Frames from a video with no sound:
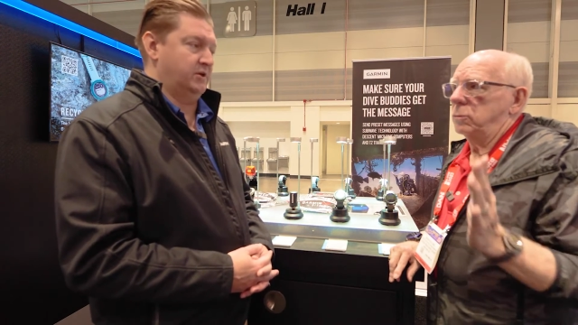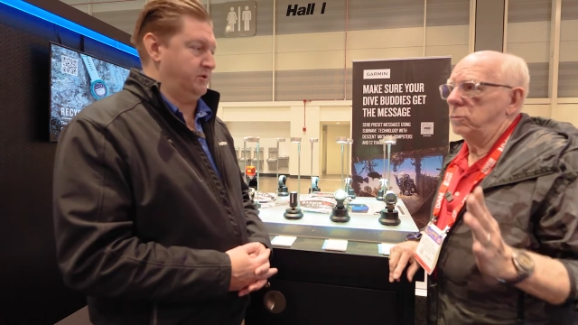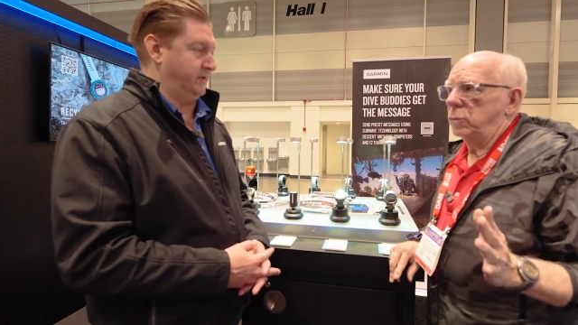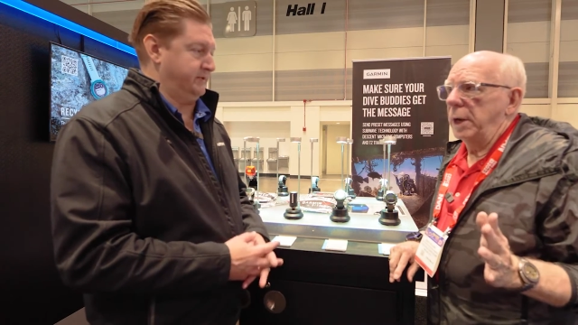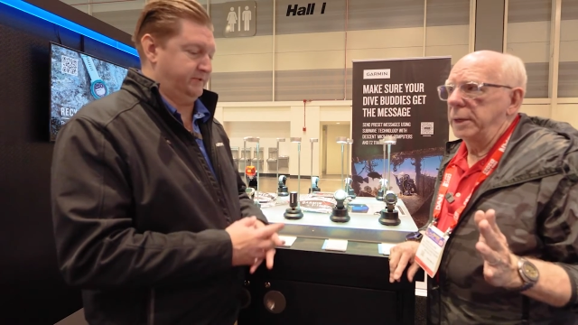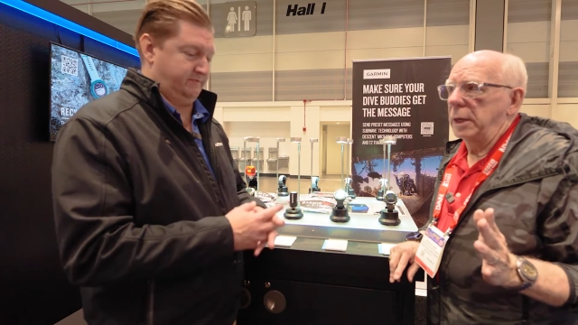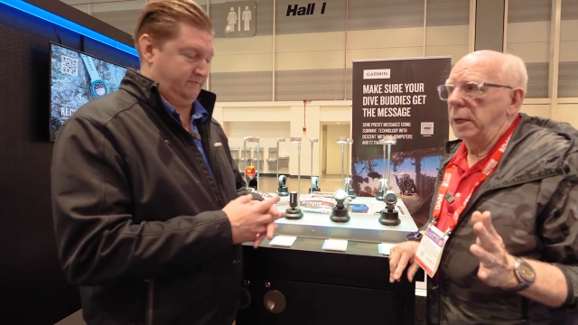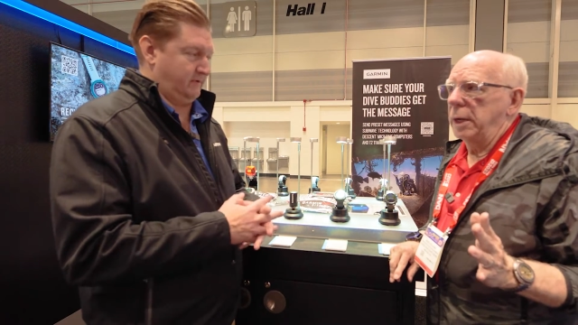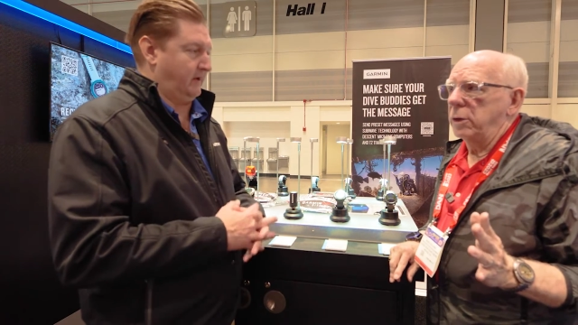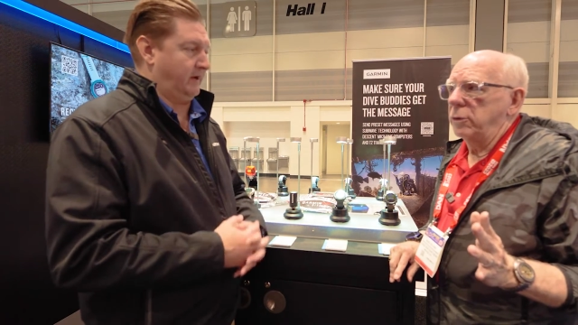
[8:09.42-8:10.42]
Speaker 1: you can,
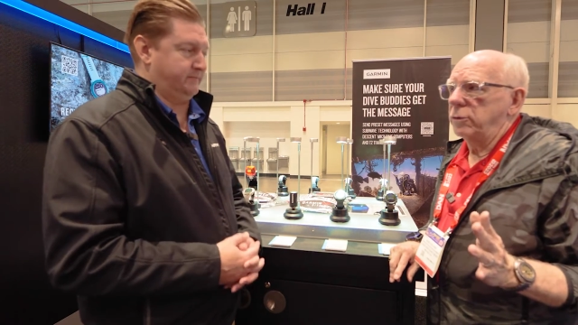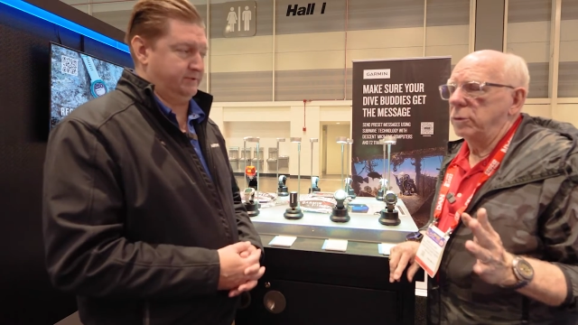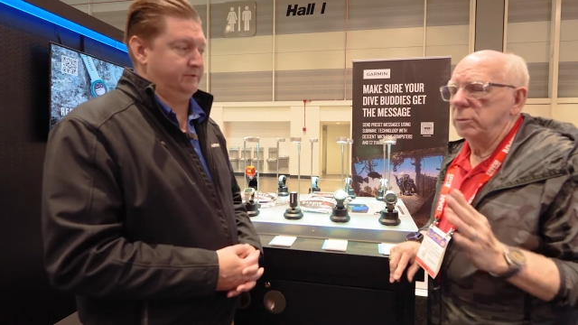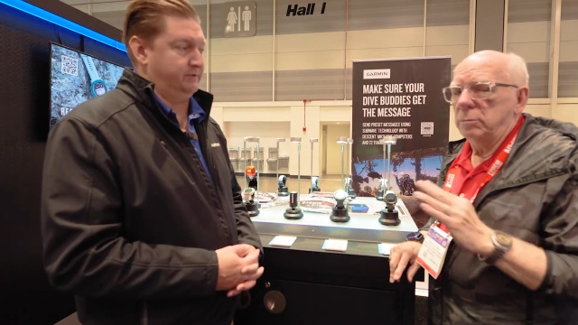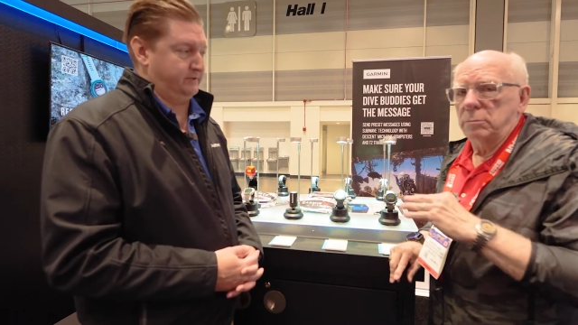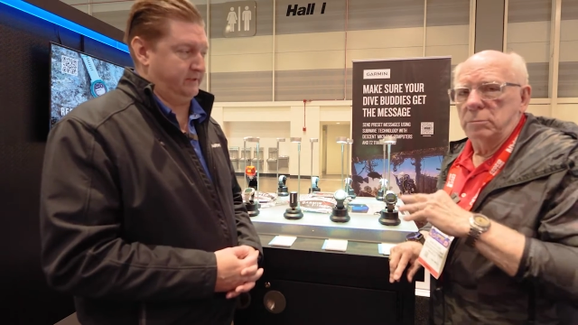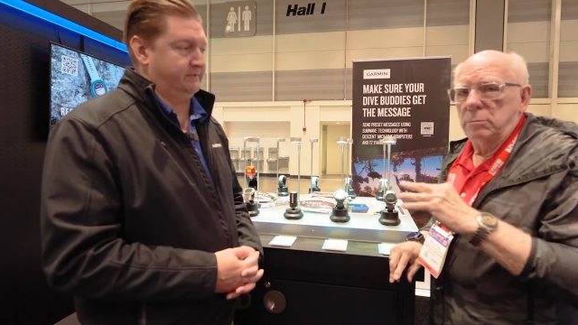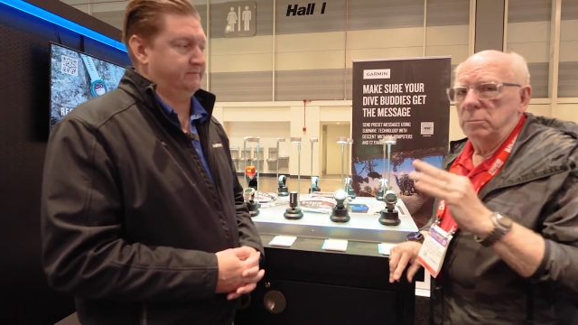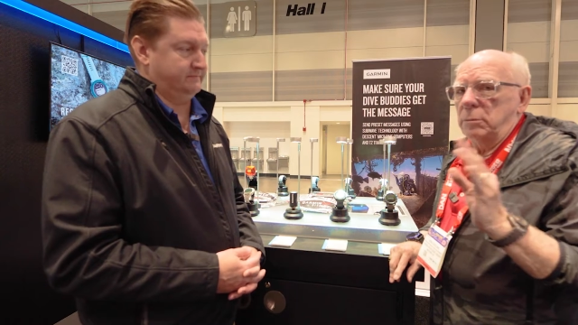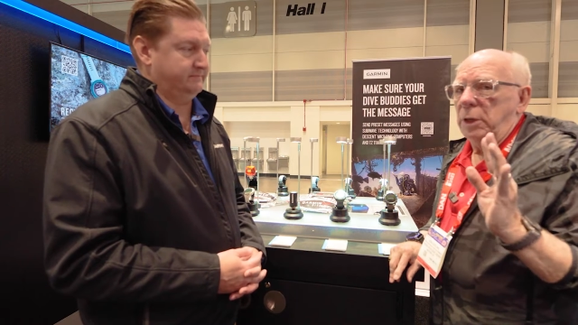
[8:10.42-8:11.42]
regulators? Absolutely.
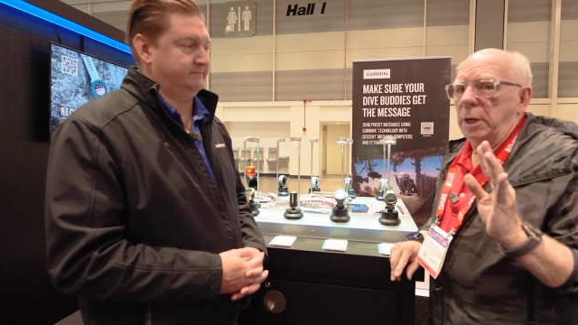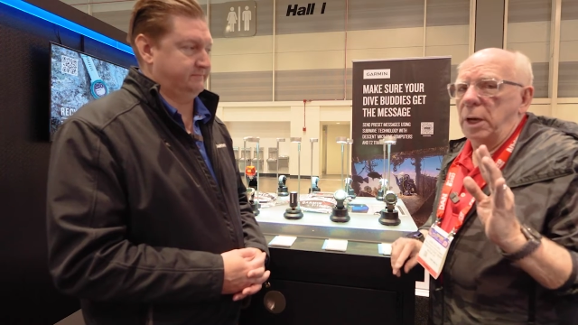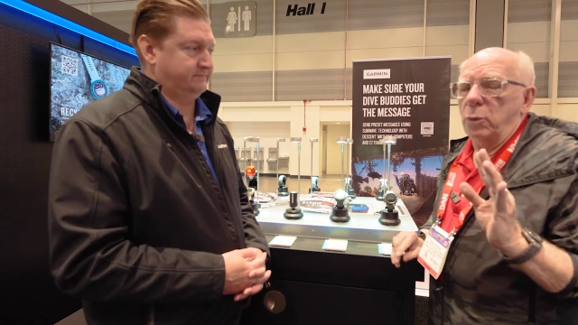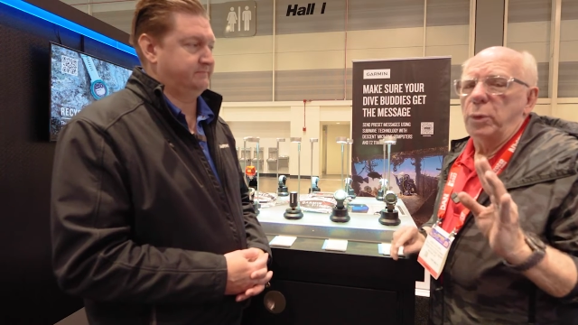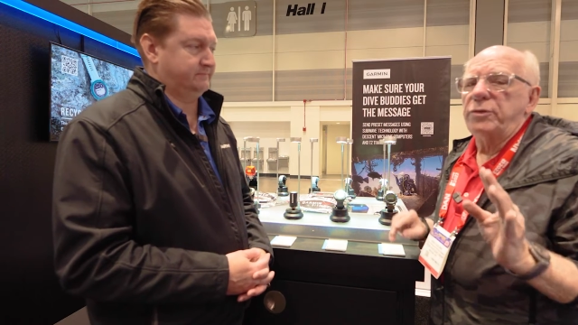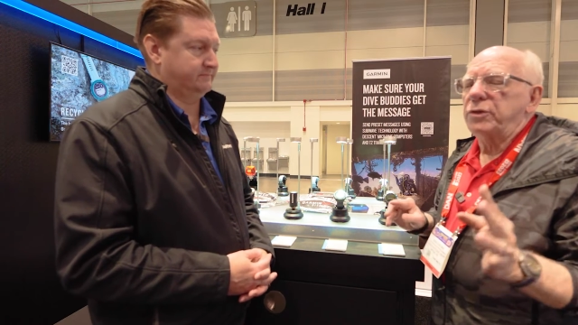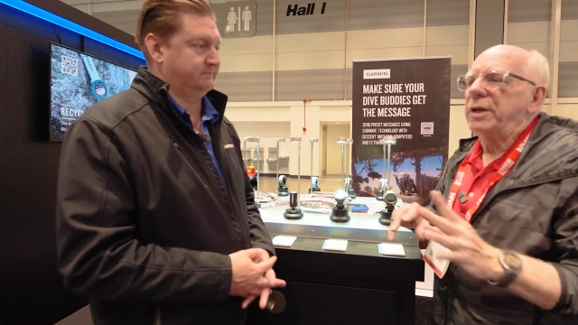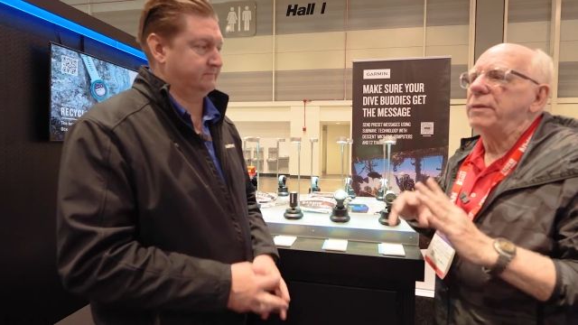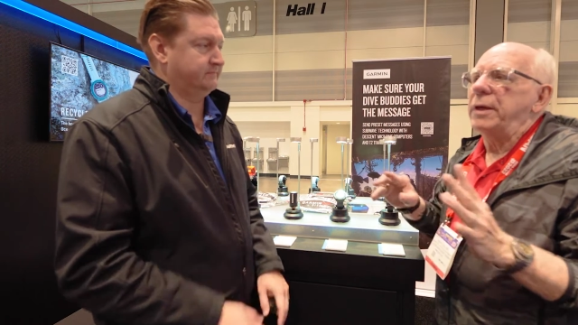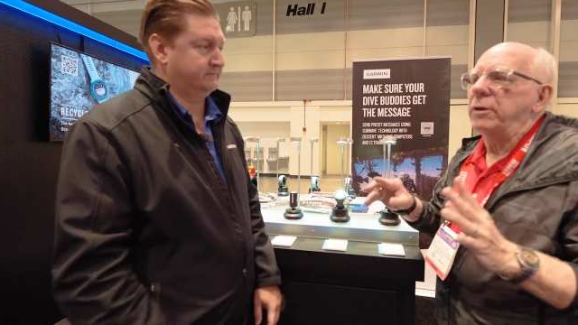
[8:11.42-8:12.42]
You know, we
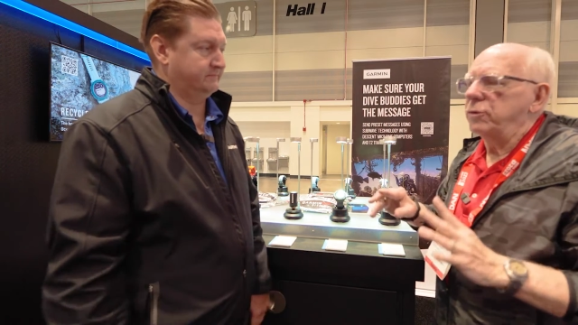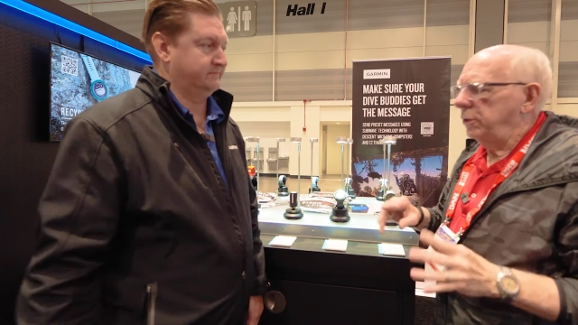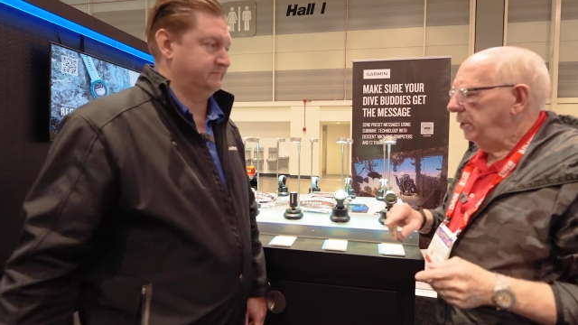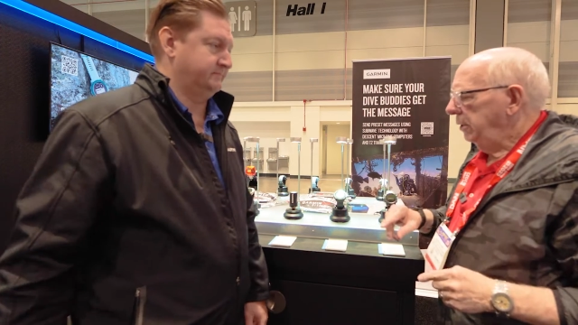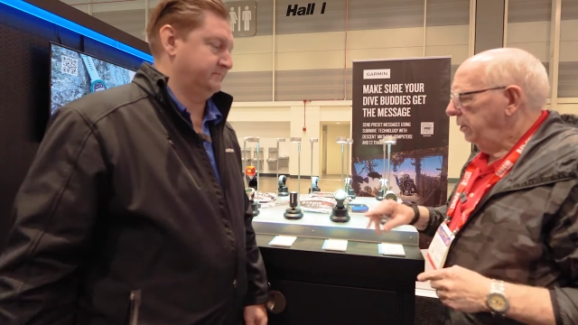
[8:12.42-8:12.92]
see these